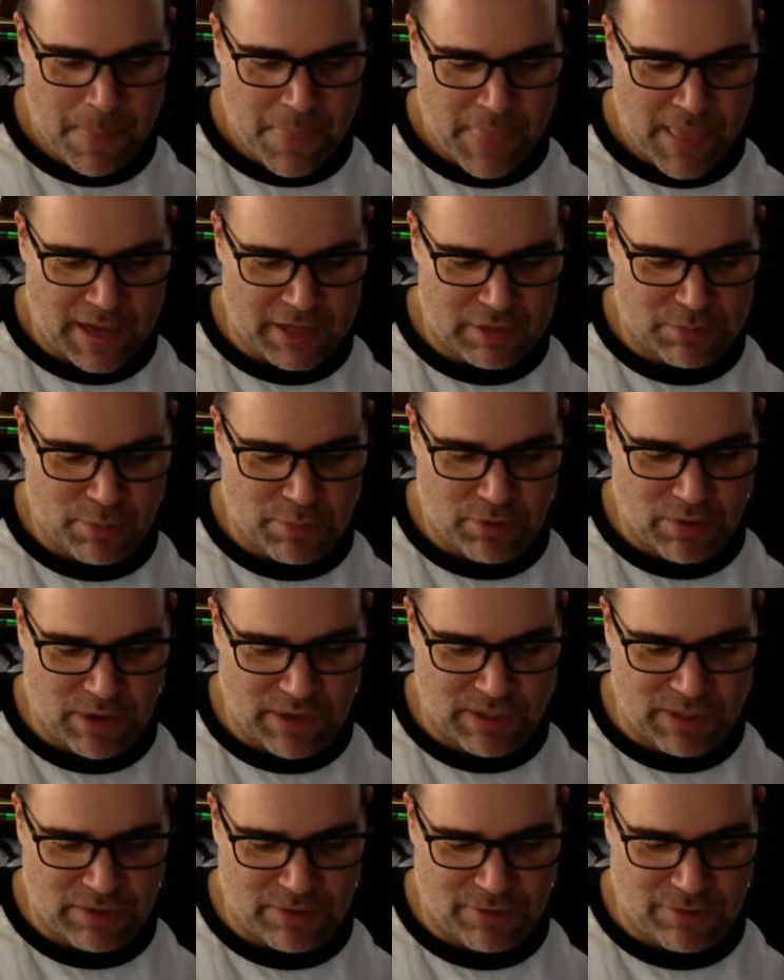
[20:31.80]

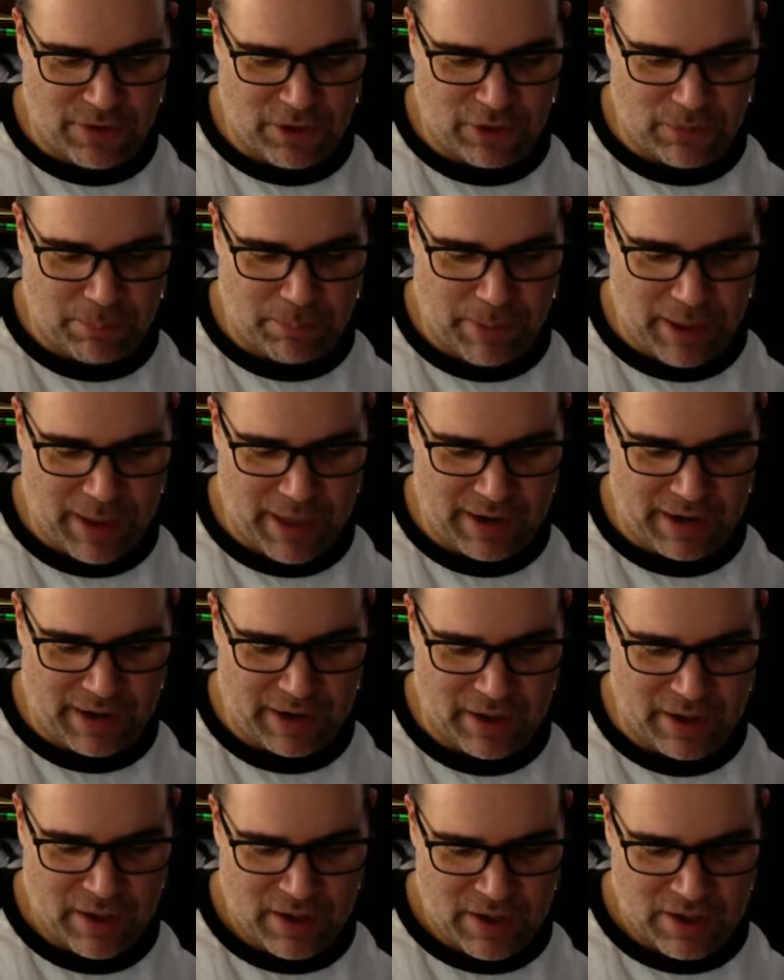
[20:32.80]
Esperanza felt panic,
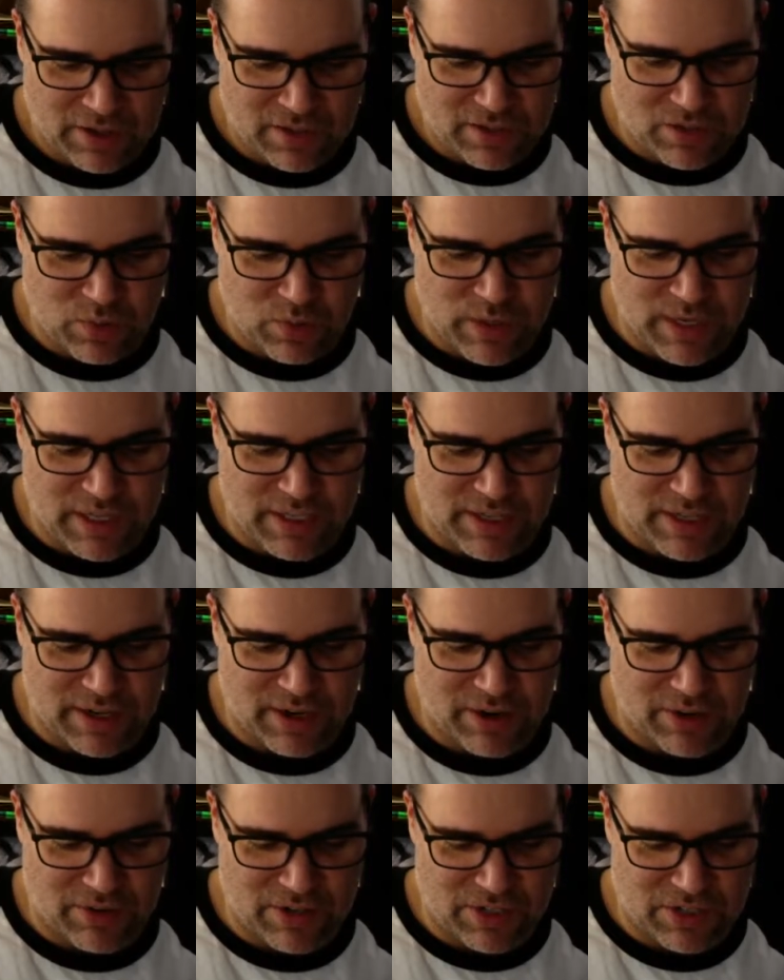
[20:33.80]
squeezing
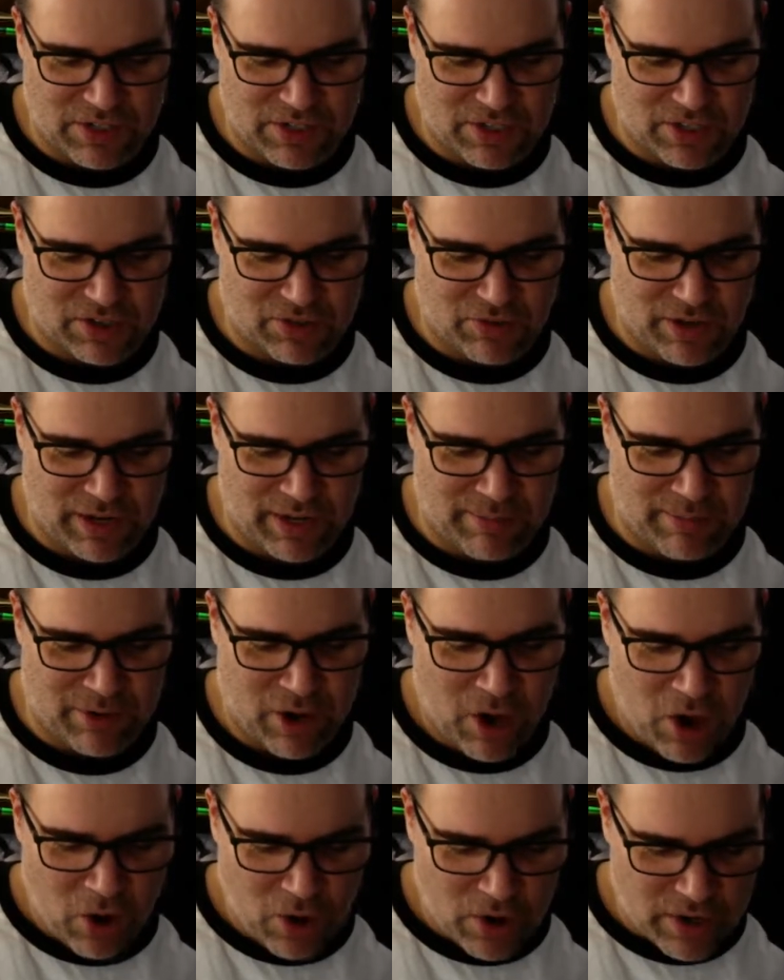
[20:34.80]
her, and she screamed,
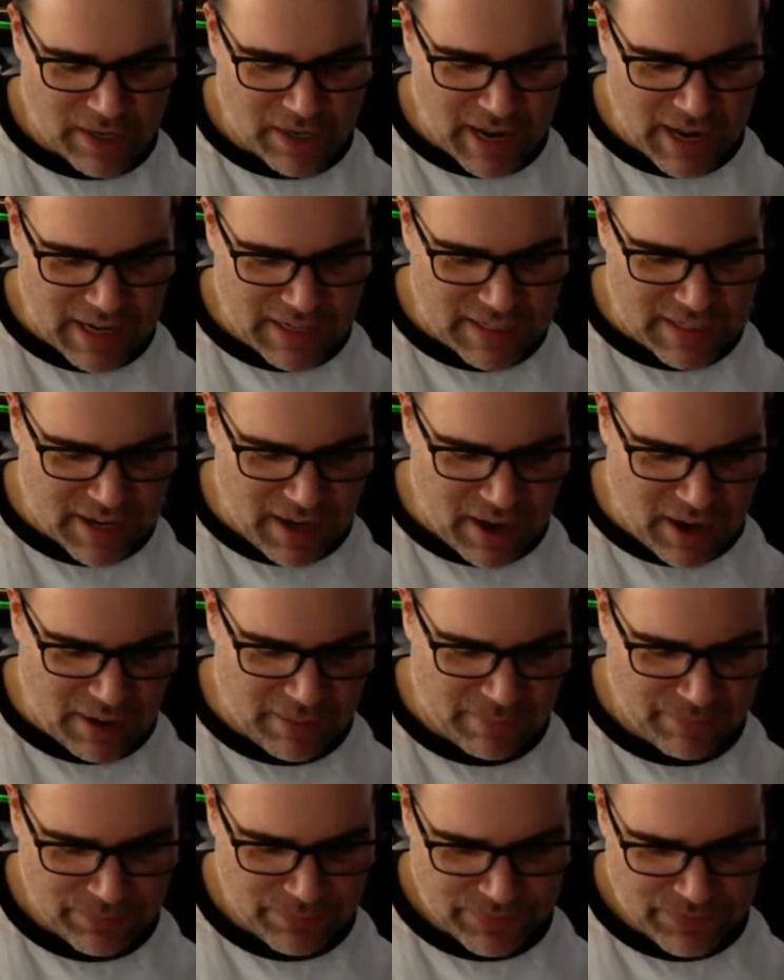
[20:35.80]

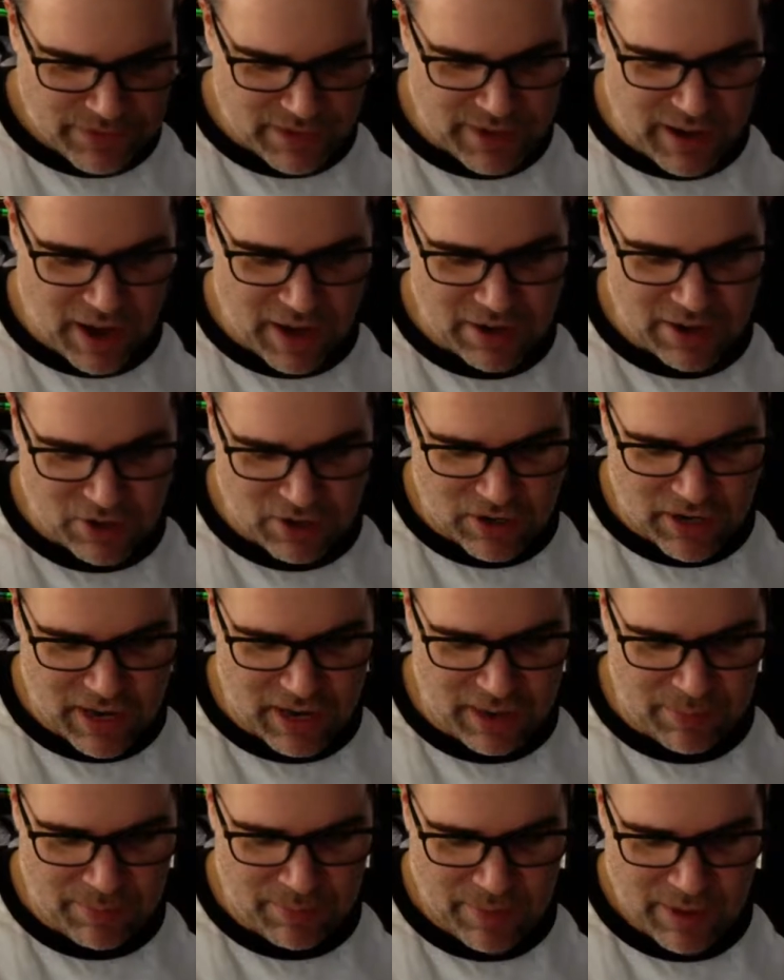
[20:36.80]
Hortensia! The doctor
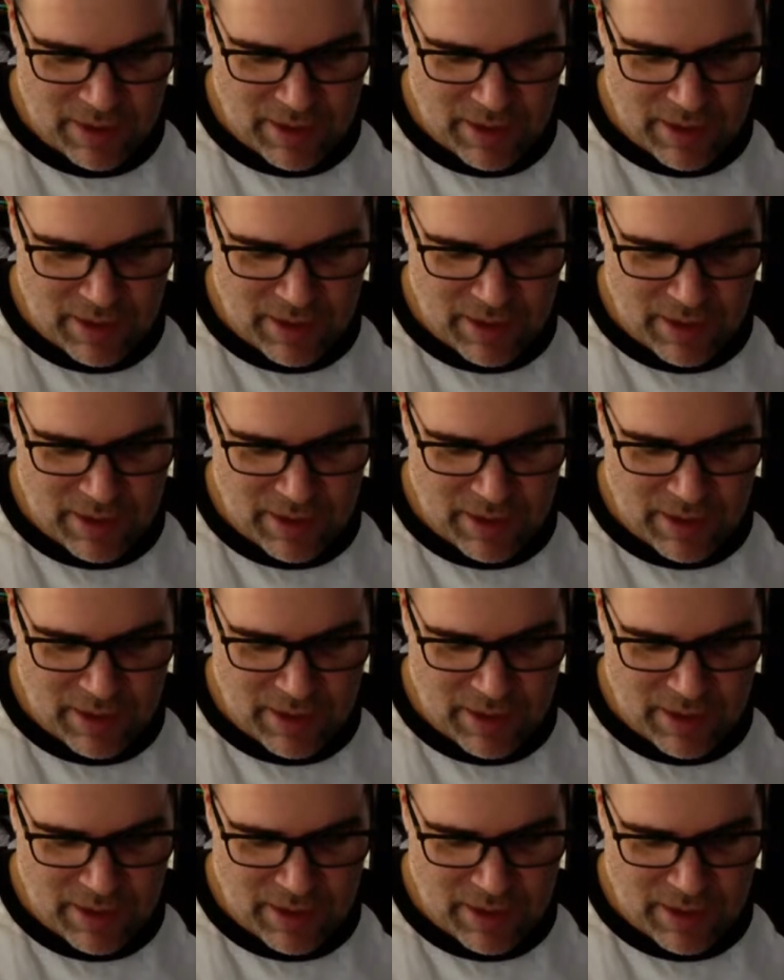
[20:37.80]
came.